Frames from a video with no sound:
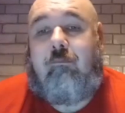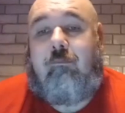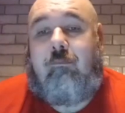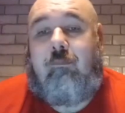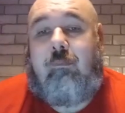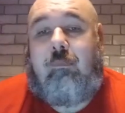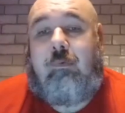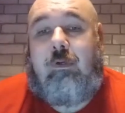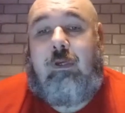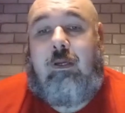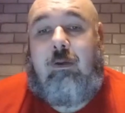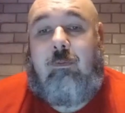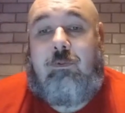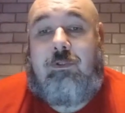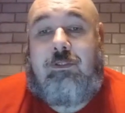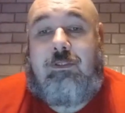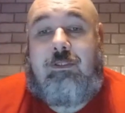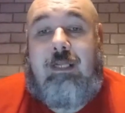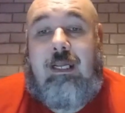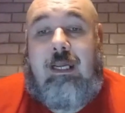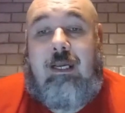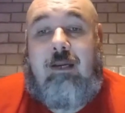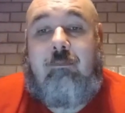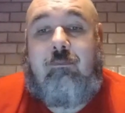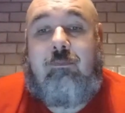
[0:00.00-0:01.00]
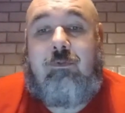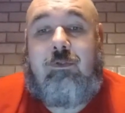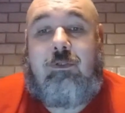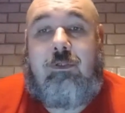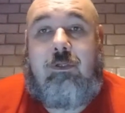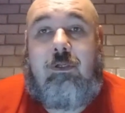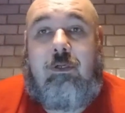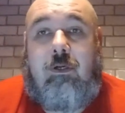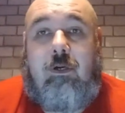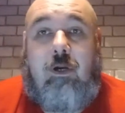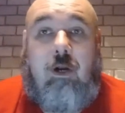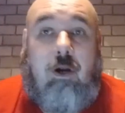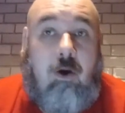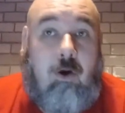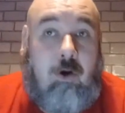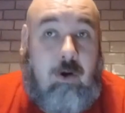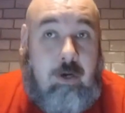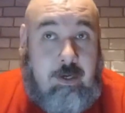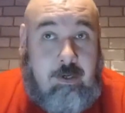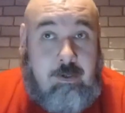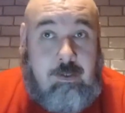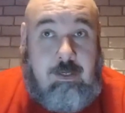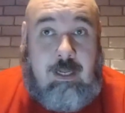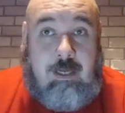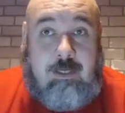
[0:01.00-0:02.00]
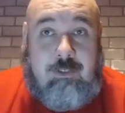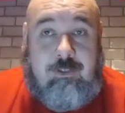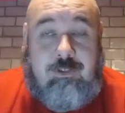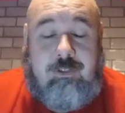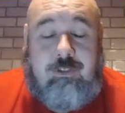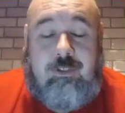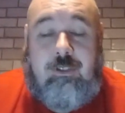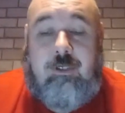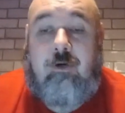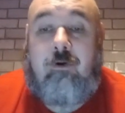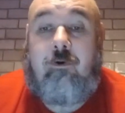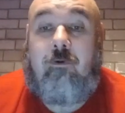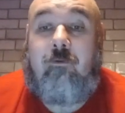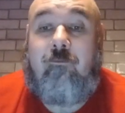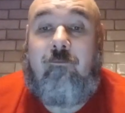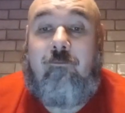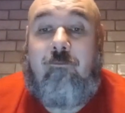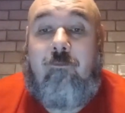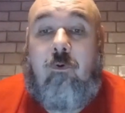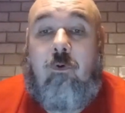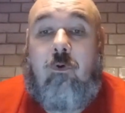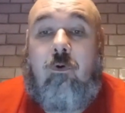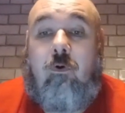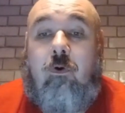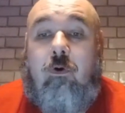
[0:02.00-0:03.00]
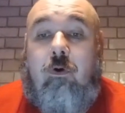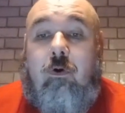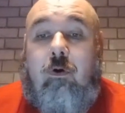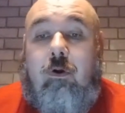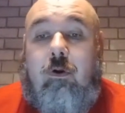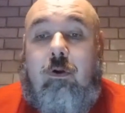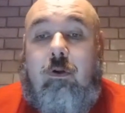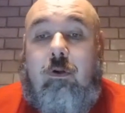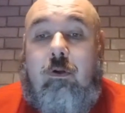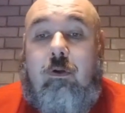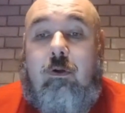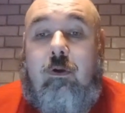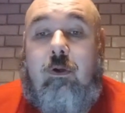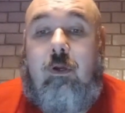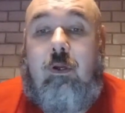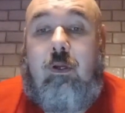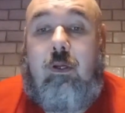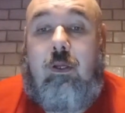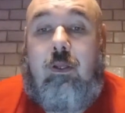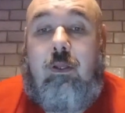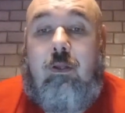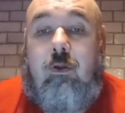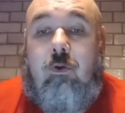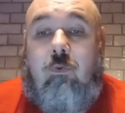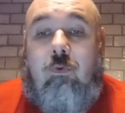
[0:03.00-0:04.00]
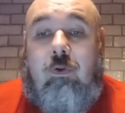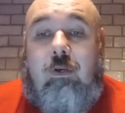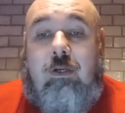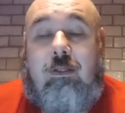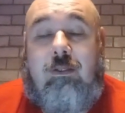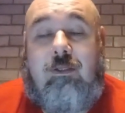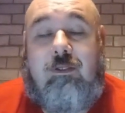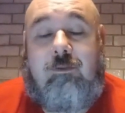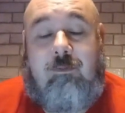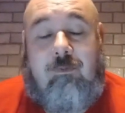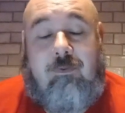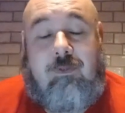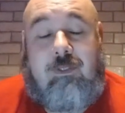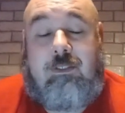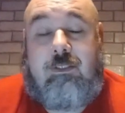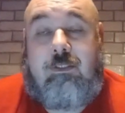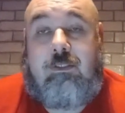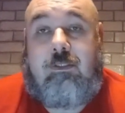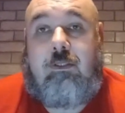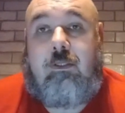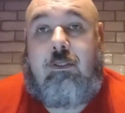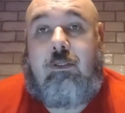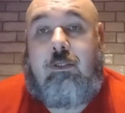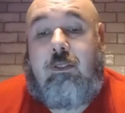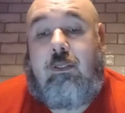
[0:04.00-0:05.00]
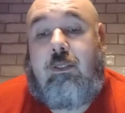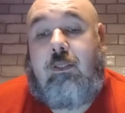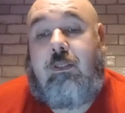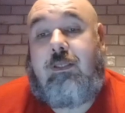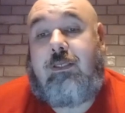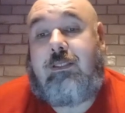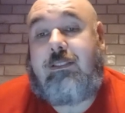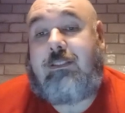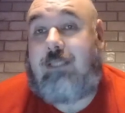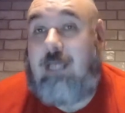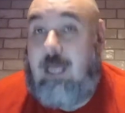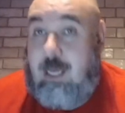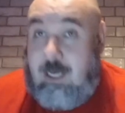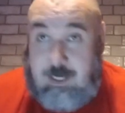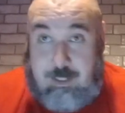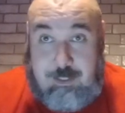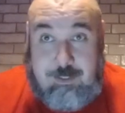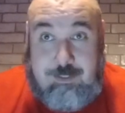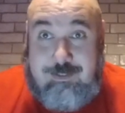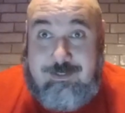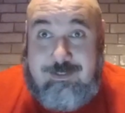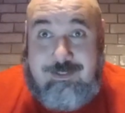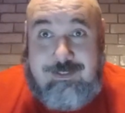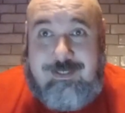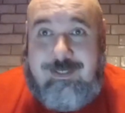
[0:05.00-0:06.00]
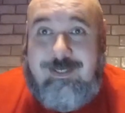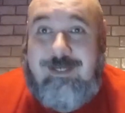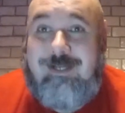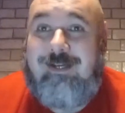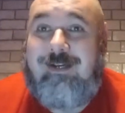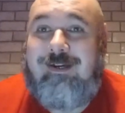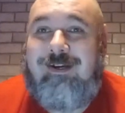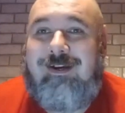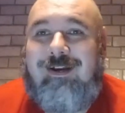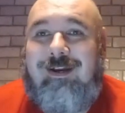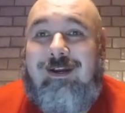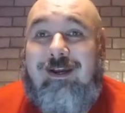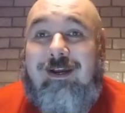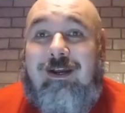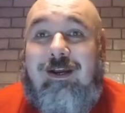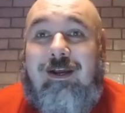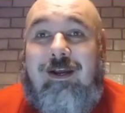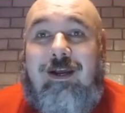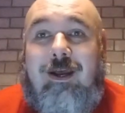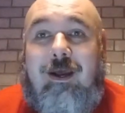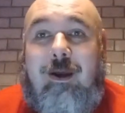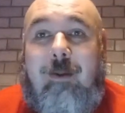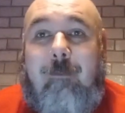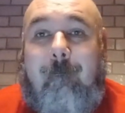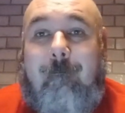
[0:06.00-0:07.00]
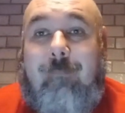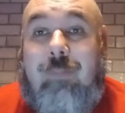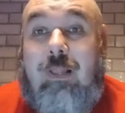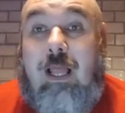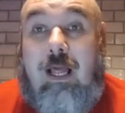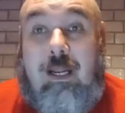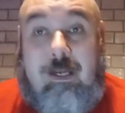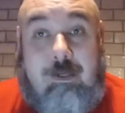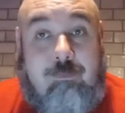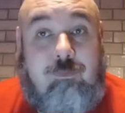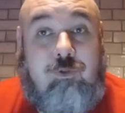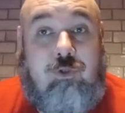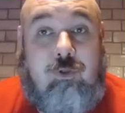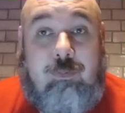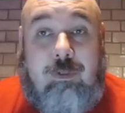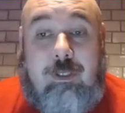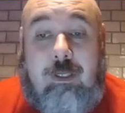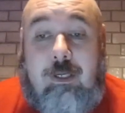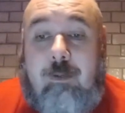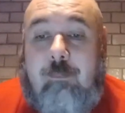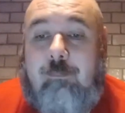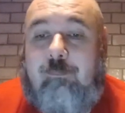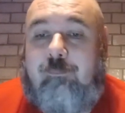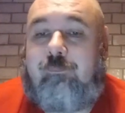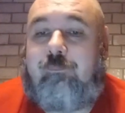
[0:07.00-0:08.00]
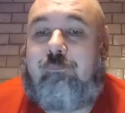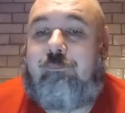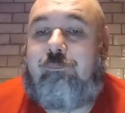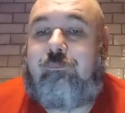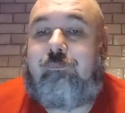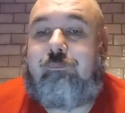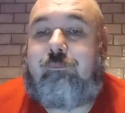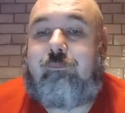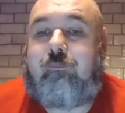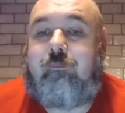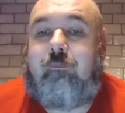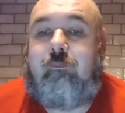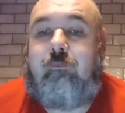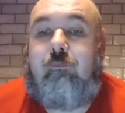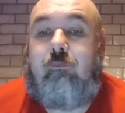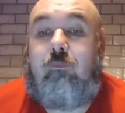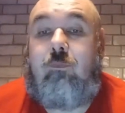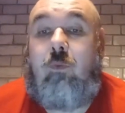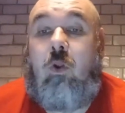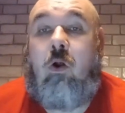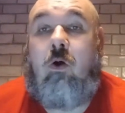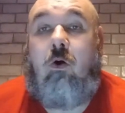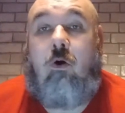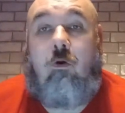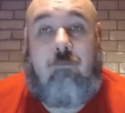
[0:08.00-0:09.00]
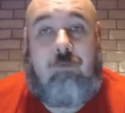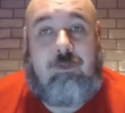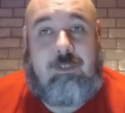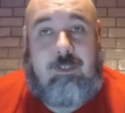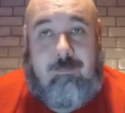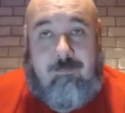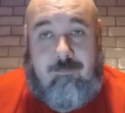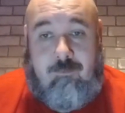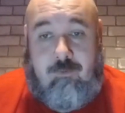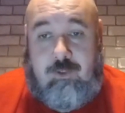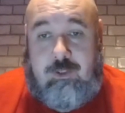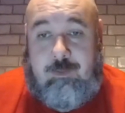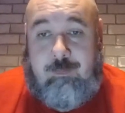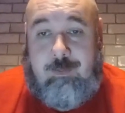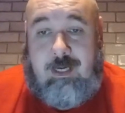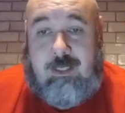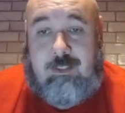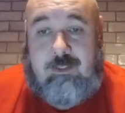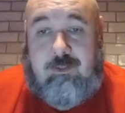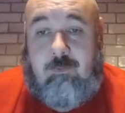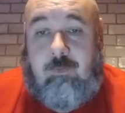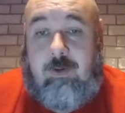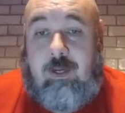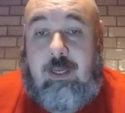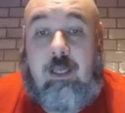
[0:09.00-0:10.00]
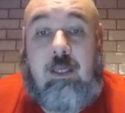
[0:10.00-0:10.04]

It was named earlier last year for Queen Elizabeth II's Platinum Jubilee, obviously before she passed away.